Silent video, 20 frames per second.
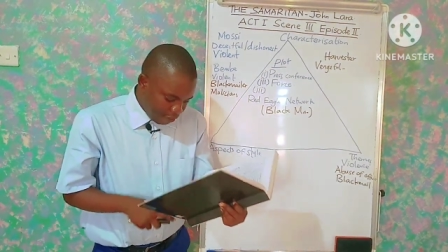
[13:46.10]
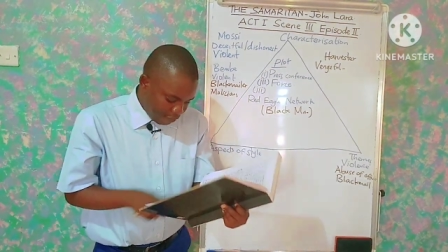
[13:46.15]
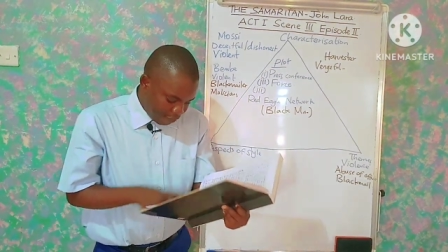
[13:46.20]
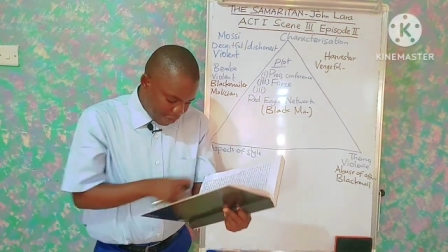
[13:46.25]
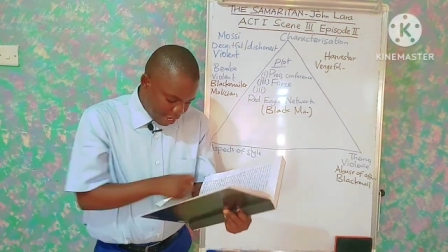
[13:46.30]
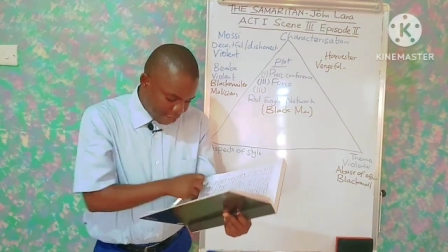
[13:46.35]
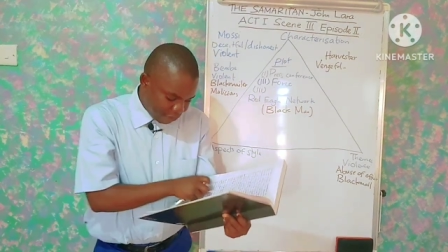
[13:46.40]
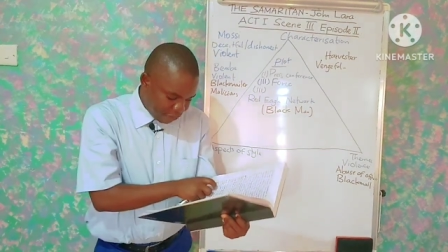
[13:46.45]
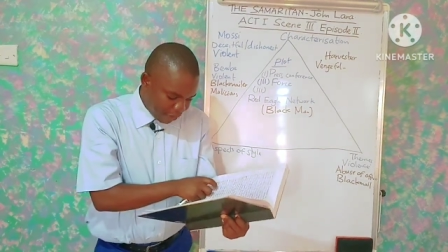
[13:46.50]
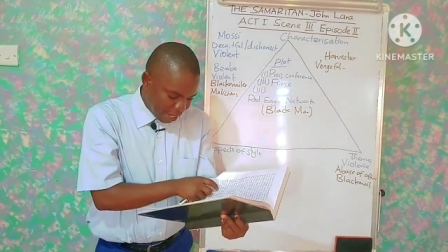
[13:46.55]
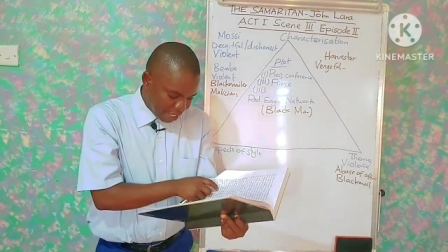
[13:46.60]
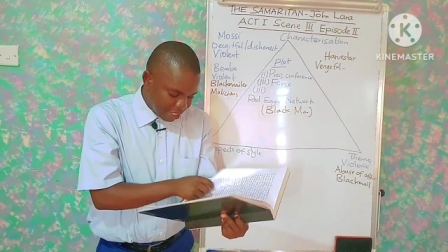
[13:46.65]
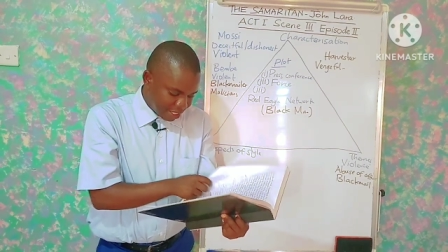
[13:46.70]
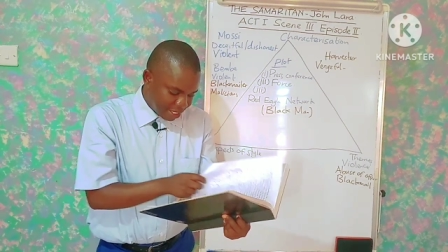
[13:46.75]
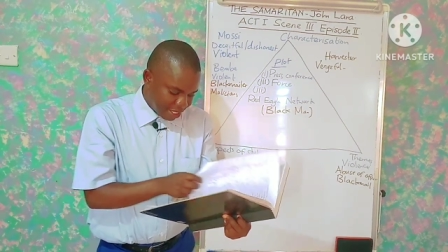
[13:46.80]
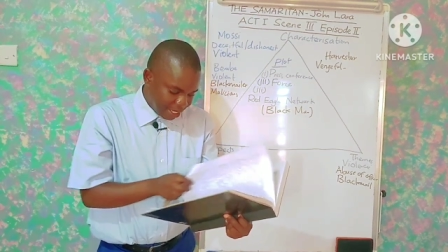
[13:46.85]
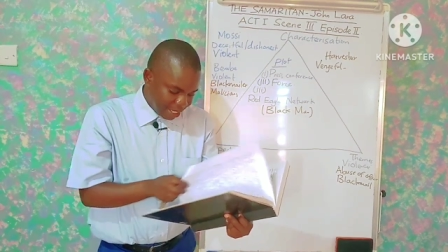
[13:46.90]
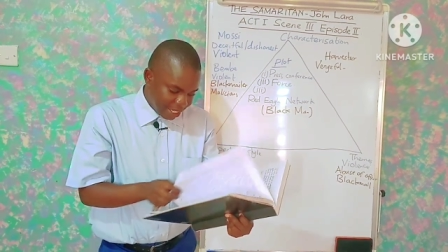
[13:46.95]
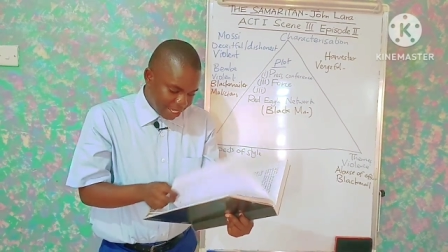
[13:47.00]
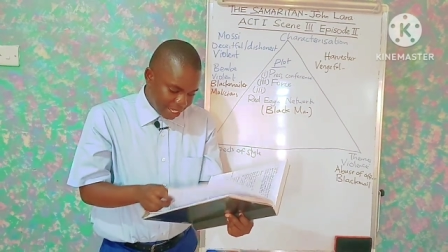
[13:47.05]
Very
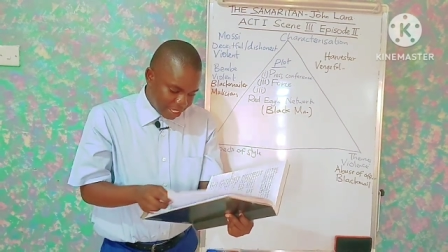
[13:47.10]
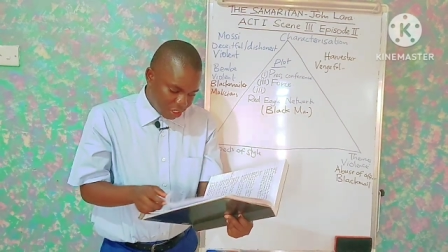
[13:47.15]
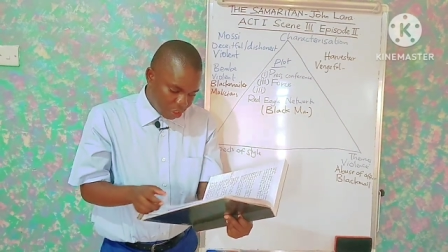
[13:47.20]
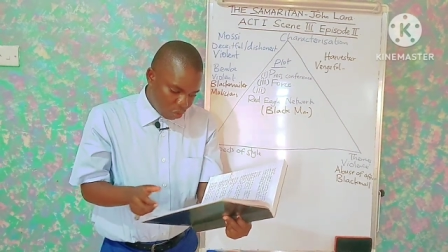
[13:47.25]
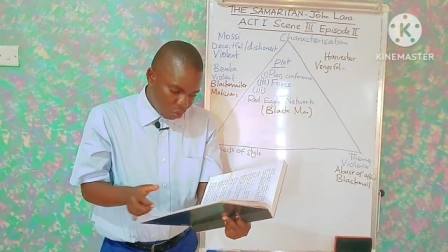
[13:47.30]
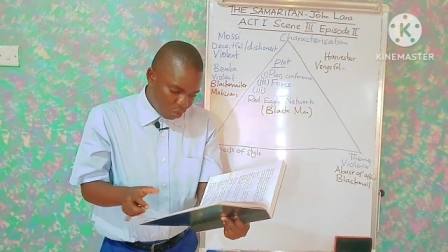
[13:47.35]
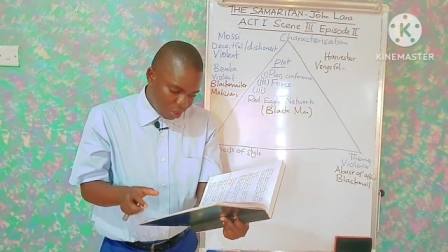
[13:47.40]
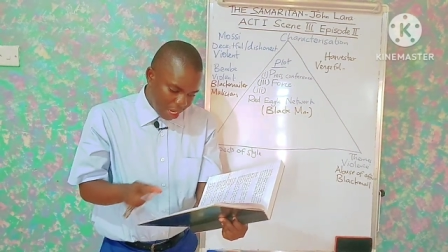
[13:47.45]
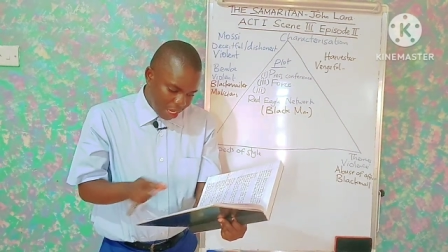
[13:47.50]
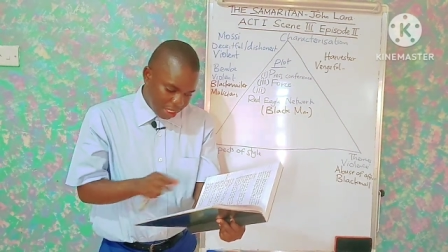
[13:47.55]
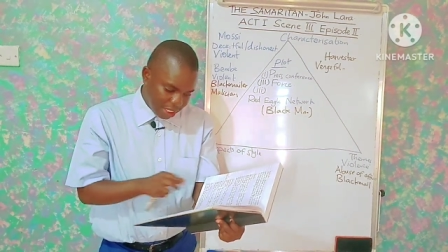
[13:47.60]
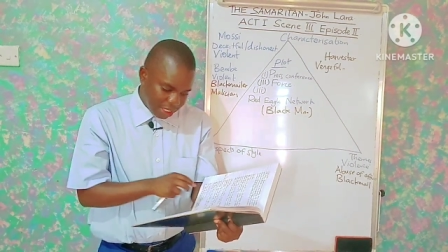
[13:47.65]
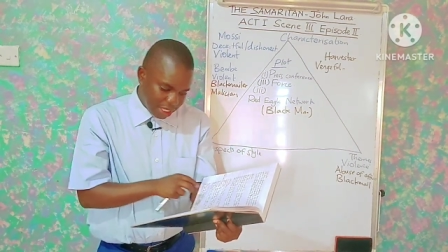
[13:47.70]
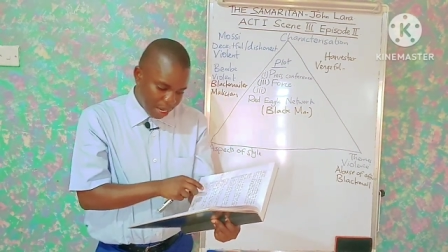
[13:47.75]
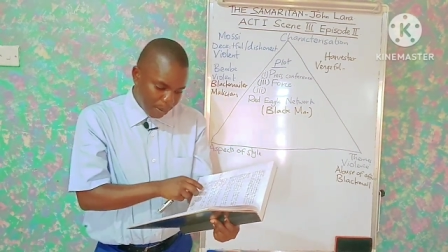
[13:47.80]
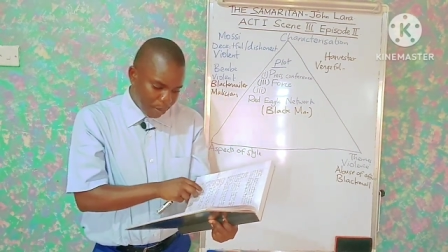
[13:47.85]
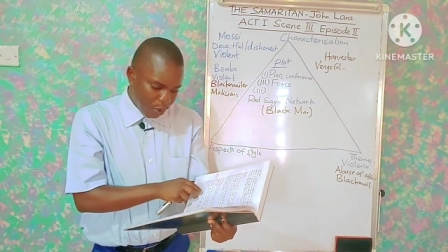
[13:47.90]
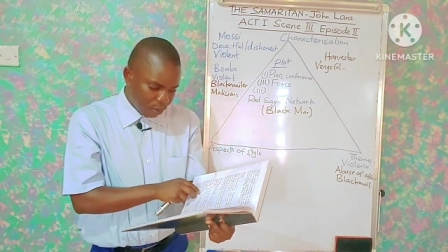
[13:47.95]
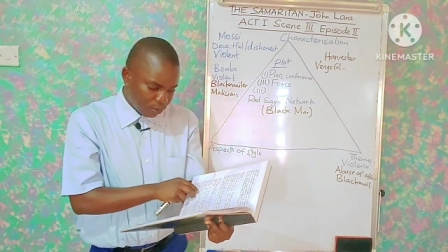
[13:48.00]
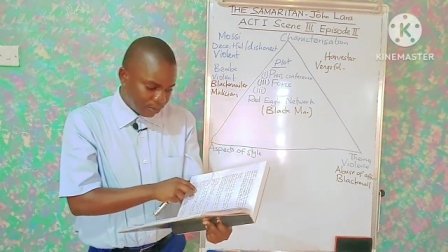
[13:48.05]
first, let us look at
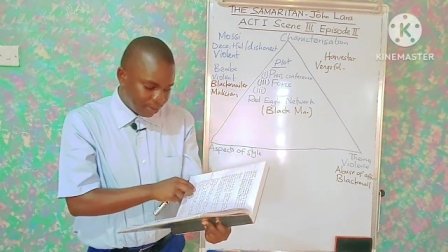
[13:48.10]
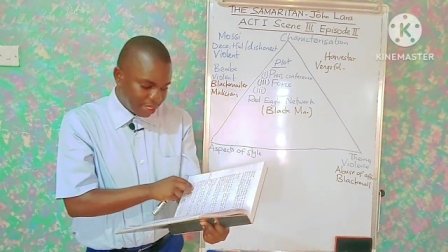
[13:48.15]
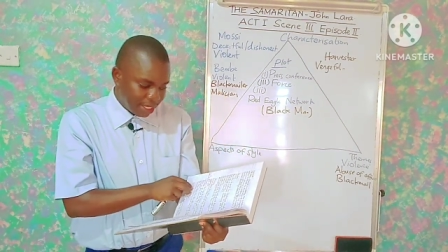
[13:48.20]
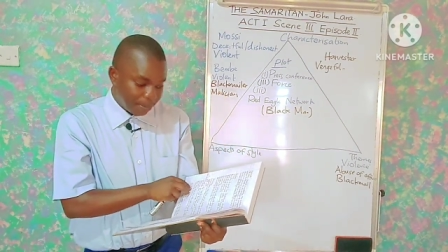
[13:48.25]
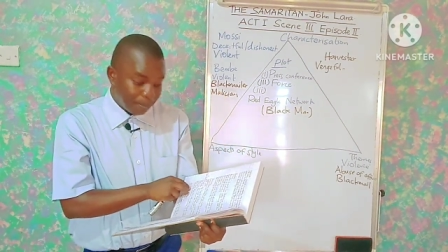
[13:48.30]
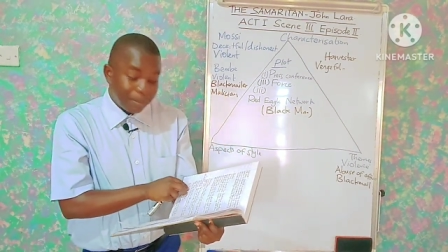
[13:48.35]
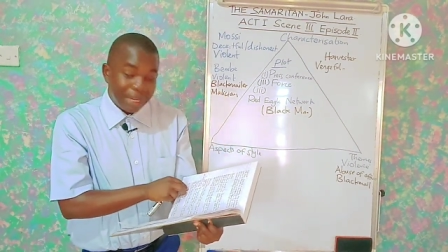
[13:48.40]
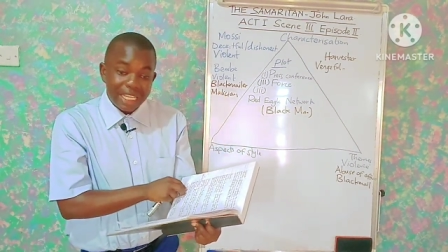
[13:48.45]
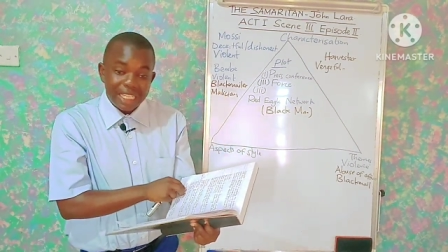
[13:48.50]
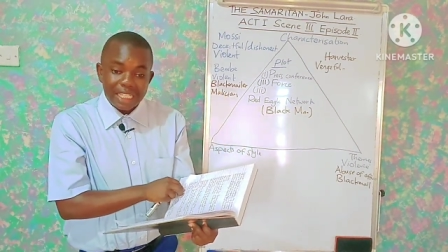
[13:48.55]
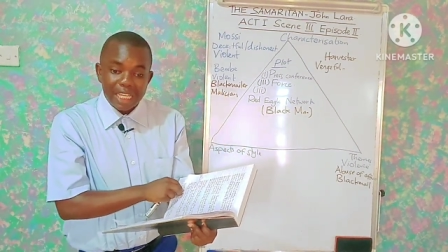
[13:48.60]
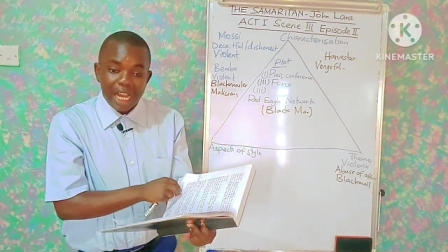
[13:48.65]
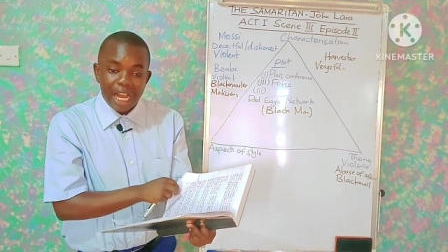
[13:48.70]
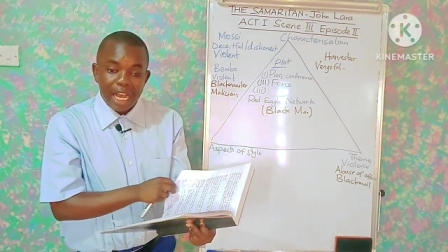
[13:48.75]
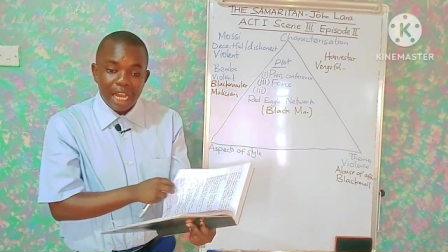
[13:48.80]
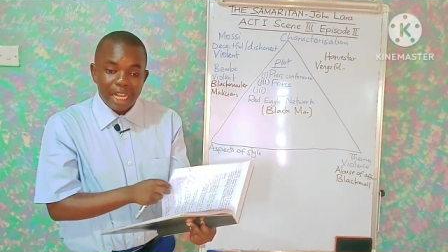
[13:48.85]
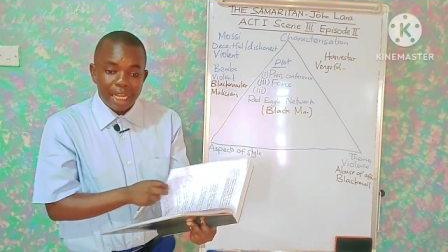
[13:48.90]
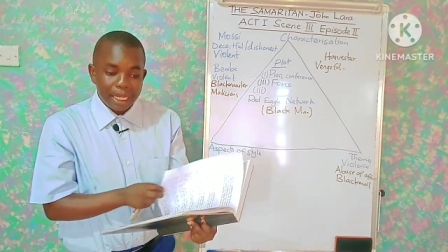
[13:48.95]
some of the major